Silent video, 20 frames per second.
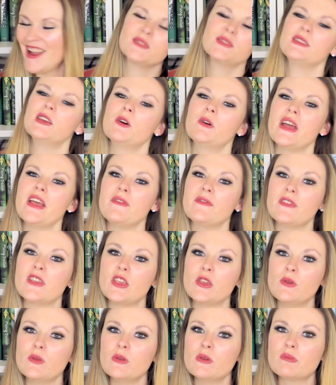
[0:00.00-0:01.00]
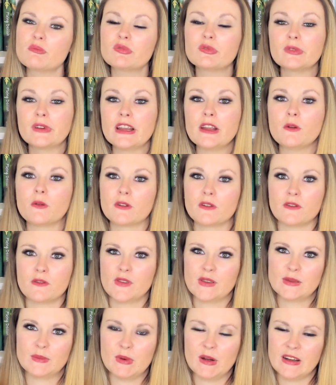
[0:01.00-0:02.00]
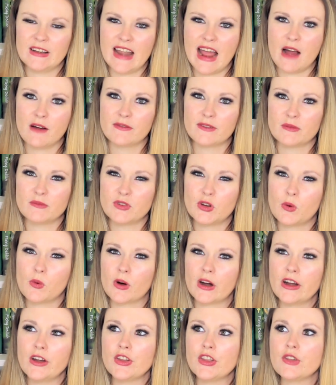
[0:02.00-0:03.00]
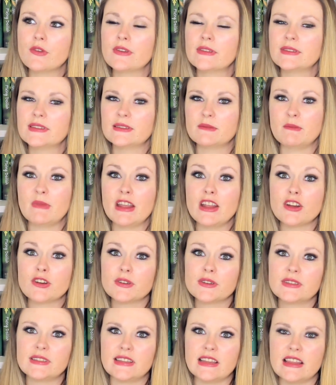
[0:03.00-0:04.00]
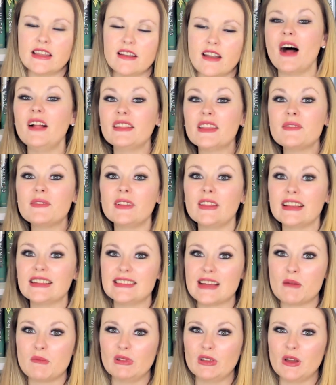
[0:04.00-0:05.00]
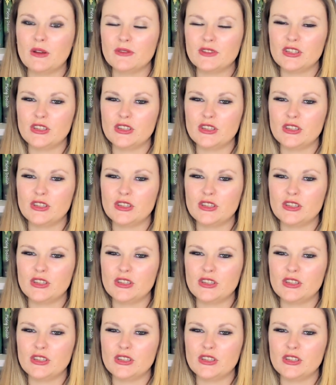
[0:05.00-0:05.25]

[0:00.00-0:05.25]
So if you pre-order this book now from Tor, you can submit your receipt. I'll leave a link down below